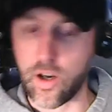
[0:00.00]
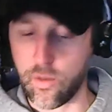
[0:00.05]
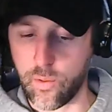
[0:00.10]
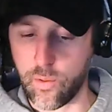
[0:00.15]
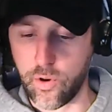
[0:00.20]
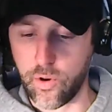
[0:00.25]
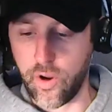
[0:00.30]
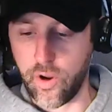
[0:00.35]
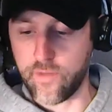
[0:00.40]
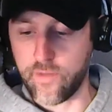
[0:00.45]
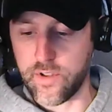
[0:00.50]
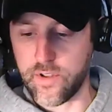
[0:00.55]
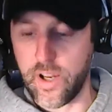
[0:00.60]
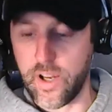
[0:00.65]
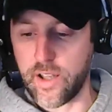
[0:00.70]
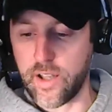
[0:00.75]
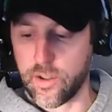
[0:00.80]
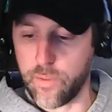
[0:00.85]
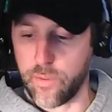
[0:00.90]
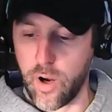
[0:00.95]
When you have
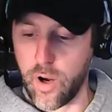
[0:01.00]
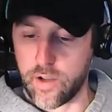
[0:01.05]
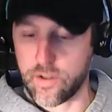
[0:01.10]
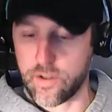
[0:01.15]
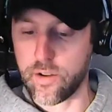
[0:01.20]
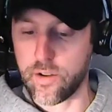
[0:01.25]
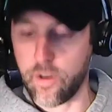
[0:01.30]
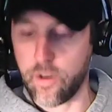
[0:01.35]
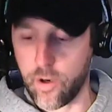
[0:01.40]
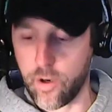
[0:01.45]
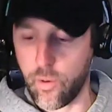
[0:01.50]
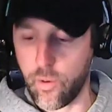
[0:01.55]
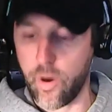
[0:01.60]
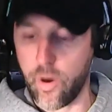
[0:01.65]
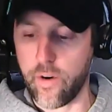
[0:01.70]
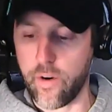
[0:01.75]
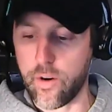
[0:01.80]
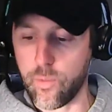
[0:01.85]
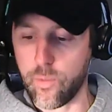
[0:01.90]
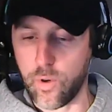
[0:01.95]
dead spots in your
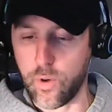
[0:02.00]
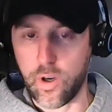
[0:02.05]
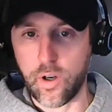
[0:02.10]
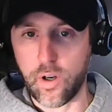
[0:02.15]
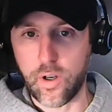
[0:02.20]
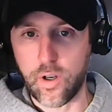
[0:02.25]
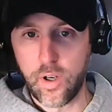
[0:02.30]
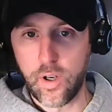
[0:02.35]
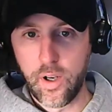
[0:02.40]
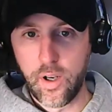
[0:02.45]
aquarium where